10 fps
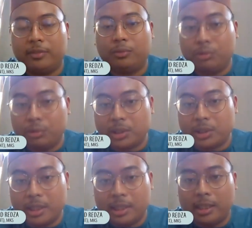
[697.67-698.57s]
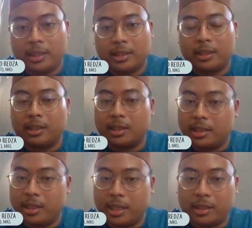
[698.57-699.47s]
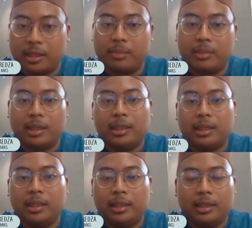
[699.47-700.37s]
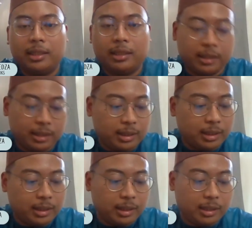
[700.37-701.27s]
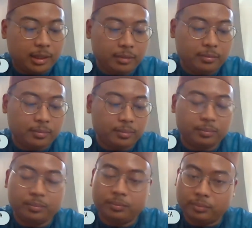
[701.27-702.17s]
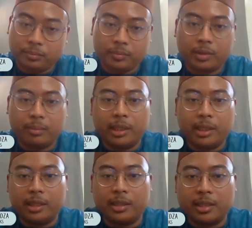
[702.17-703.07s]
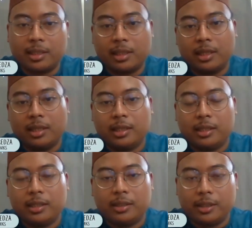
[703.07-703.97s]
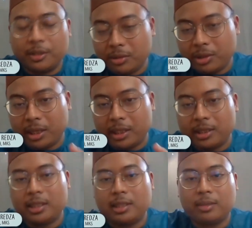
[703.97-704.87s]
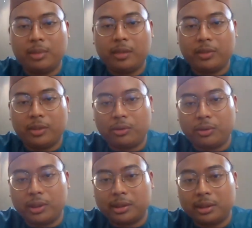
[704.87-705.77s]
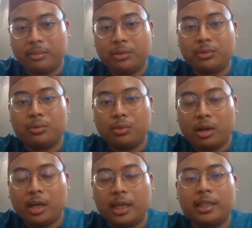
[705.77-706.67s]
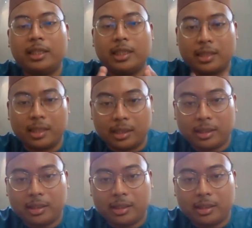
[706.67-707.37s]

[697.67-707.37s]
to those in need, such as the yatama and many others. Okay, so that is just a brief introduction about Surah An-Nisa,